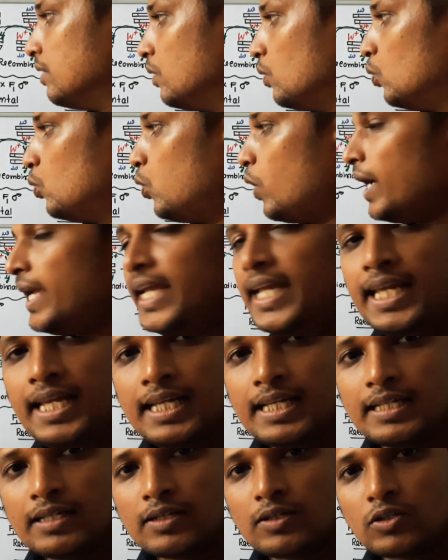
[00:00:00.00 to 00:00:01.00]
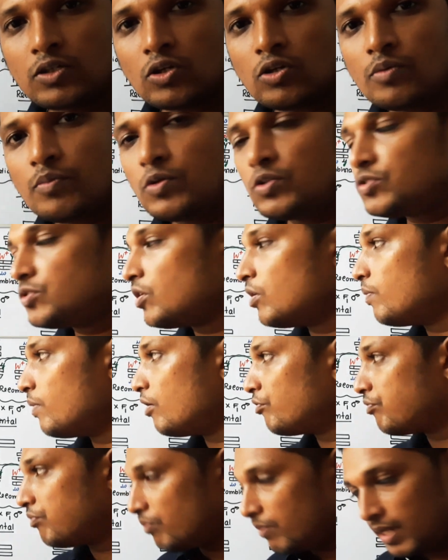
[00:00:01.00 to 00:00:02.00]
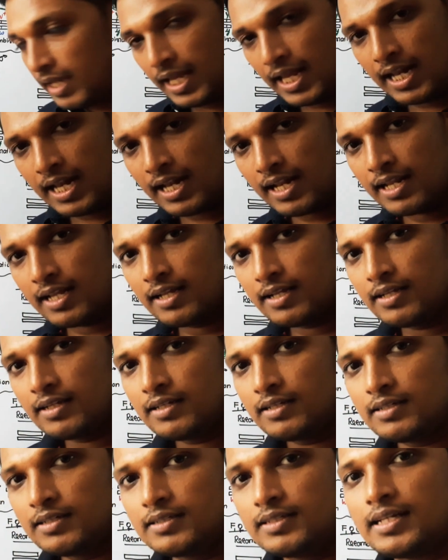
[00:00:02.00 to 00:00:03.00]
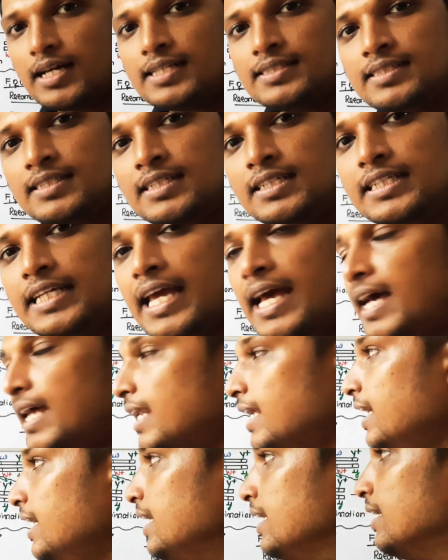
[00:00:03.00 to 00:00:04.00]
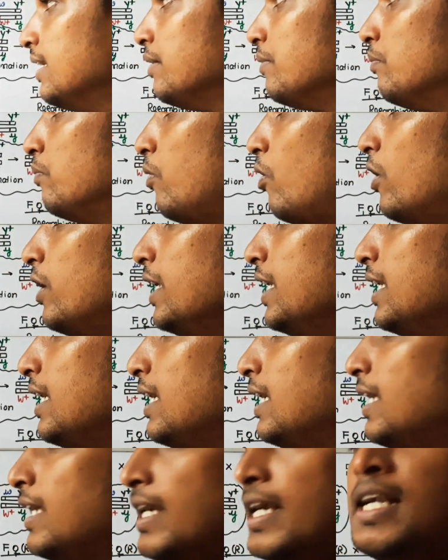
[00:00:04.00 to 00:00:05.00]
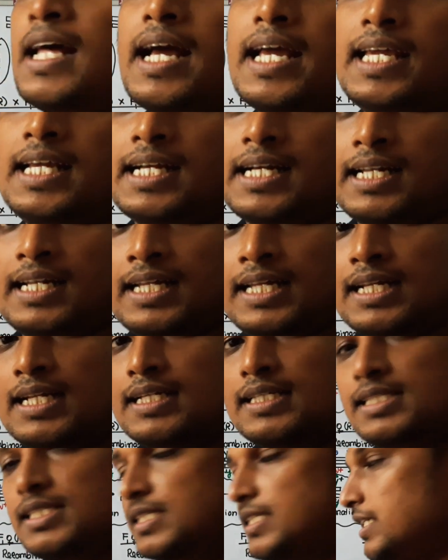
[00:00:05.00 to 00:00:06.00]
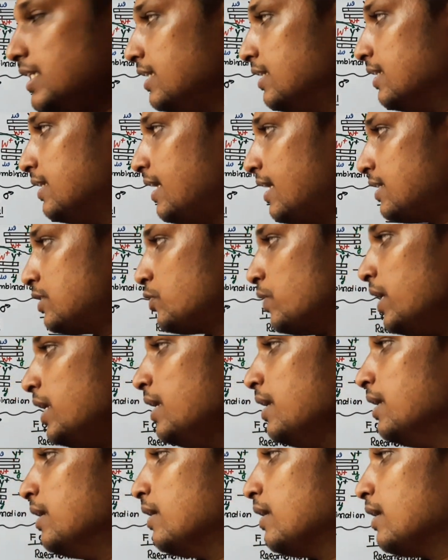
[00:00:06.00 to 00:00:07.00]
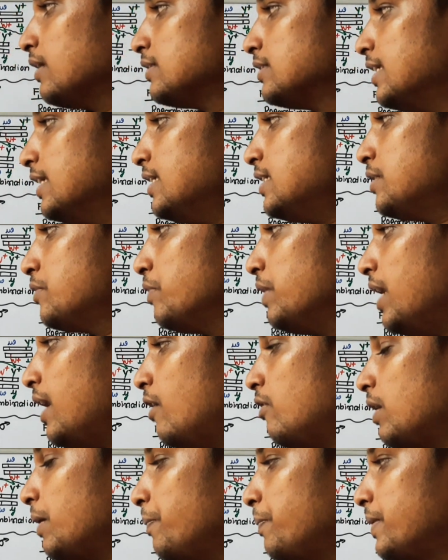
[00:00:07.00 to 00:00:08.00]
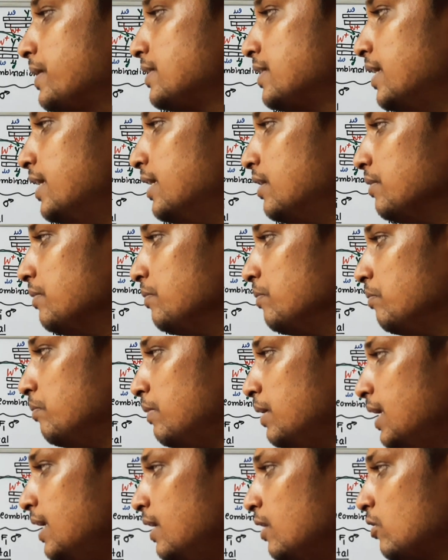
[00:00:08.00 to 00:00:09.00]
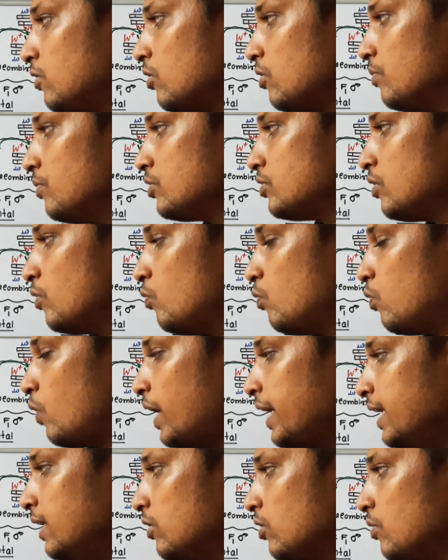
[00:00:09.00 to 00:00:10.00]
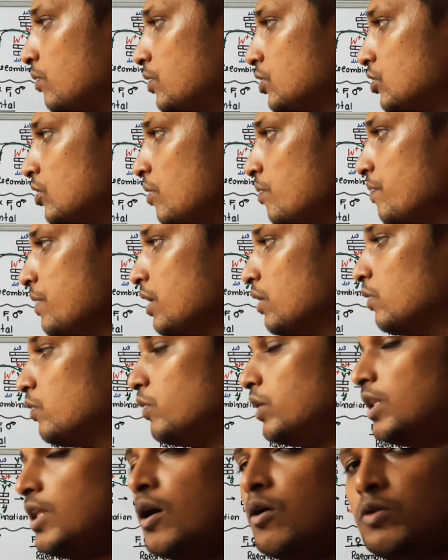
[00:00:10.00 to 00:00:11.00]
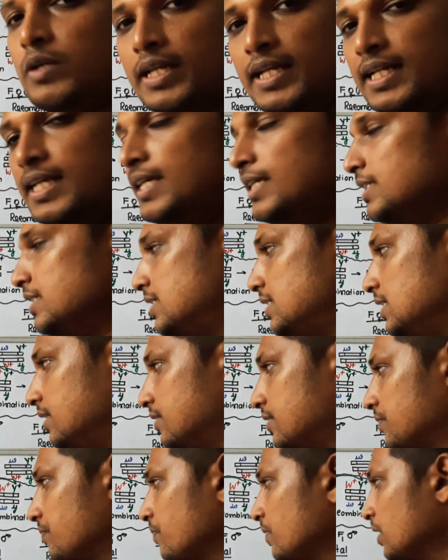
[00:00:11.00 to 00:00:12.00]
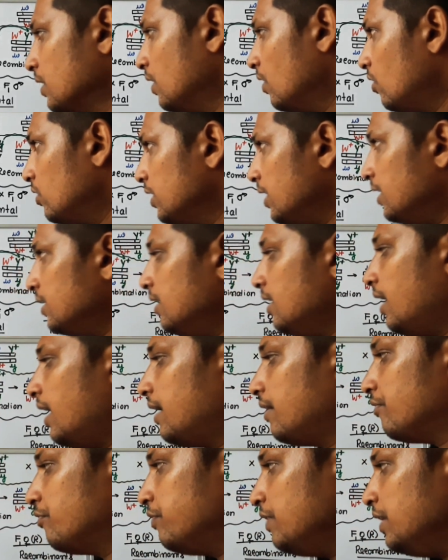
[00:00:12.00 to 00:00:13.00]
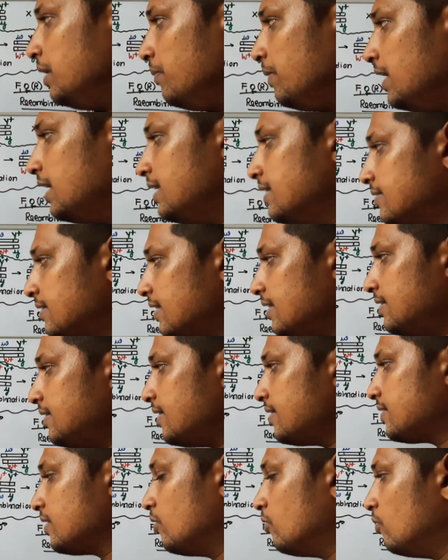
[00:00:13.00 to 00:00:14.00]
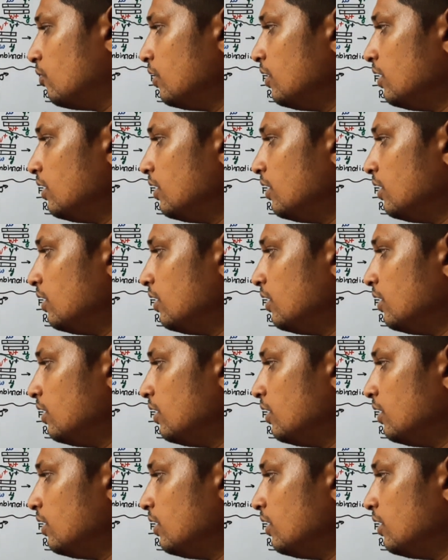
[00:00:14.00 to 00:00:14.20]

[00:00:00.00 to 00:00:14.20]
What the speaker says: Y chromosome of male doesn't carry body color and eye color gene. That's why just we have represent male chromosome, Y chromosome without any genes. On the other hand, female is recessive.